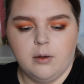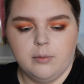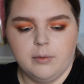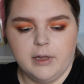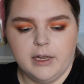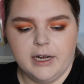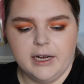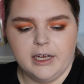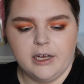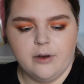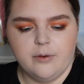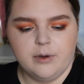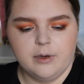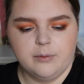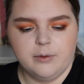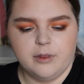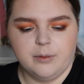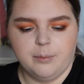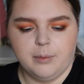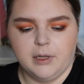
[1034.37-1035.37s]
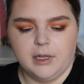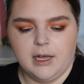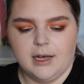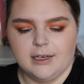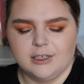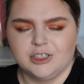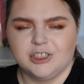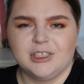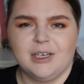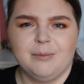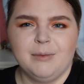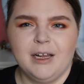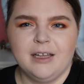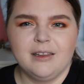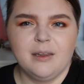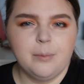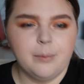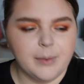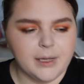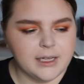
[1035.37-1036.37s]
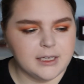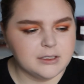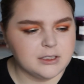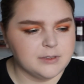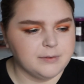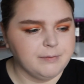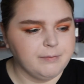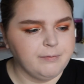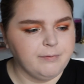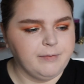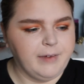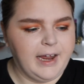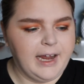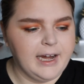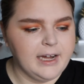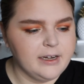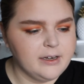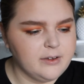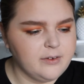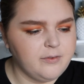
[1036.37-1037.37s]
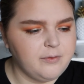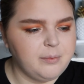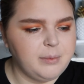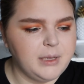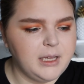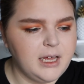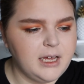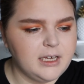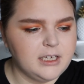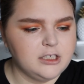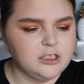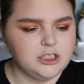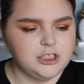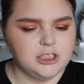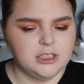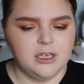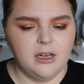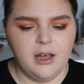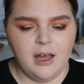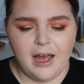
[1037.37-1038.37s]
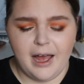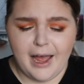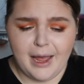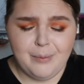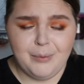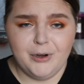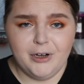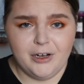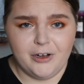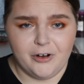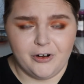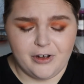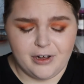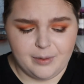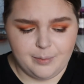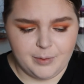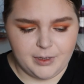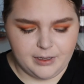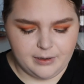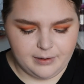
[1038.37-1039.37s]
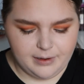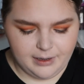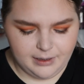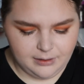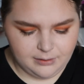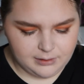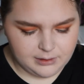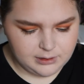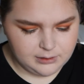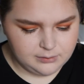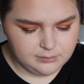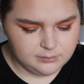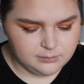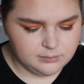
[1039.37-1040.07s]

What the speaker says: Then I go in with blush. I'm not the biggest fan of blush. I put it on, but I don't know.